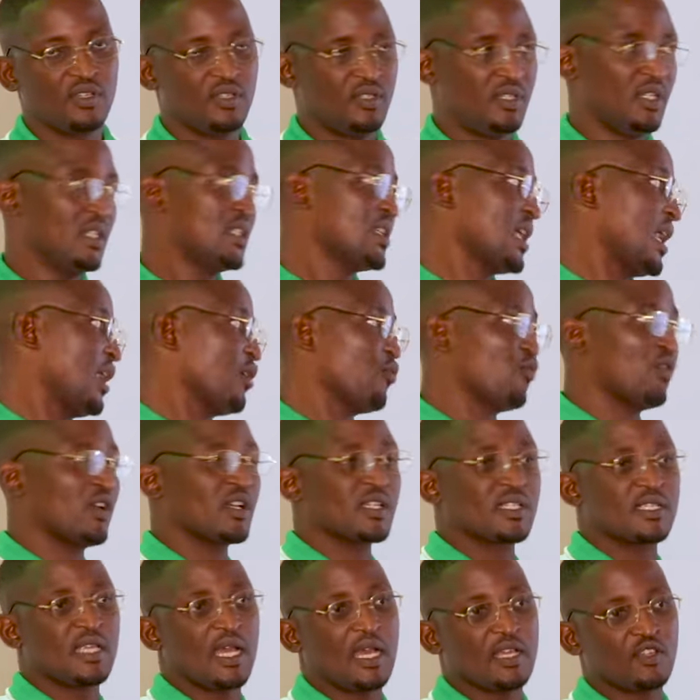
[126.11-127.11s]
These are
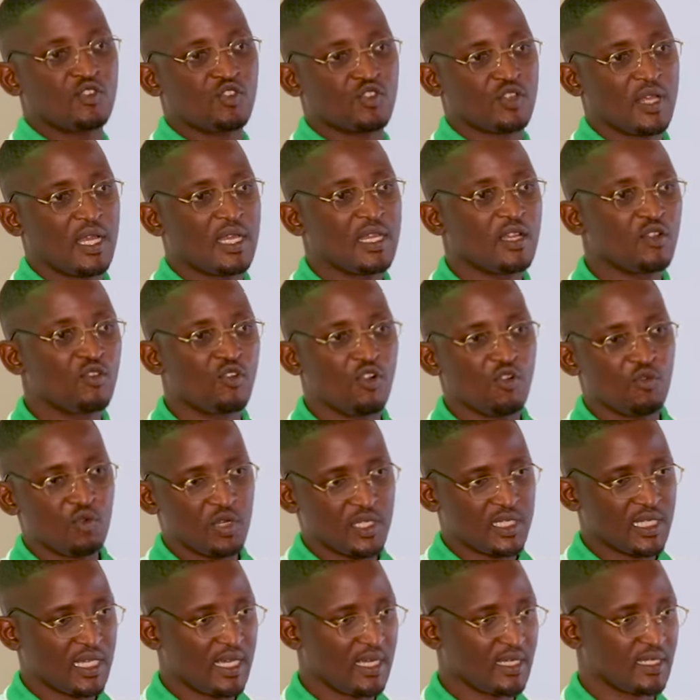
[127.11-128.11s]
words that usually go
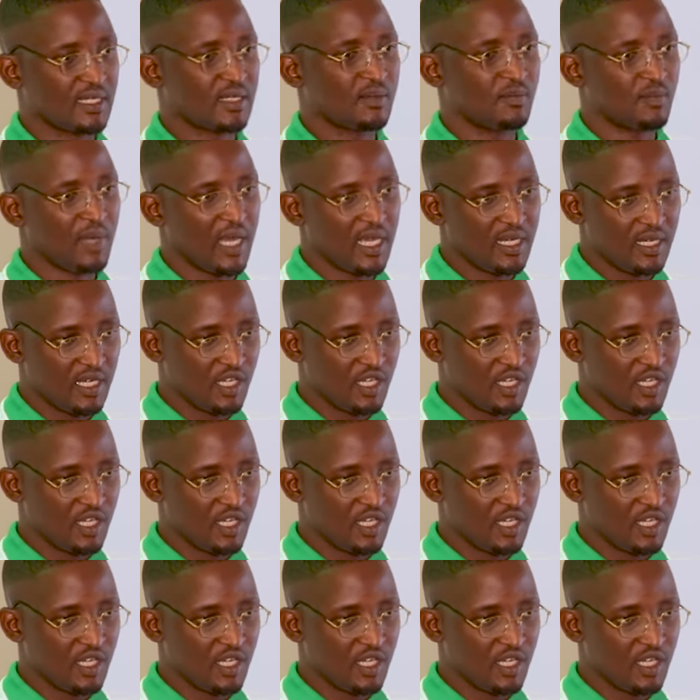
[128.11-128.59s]
with S by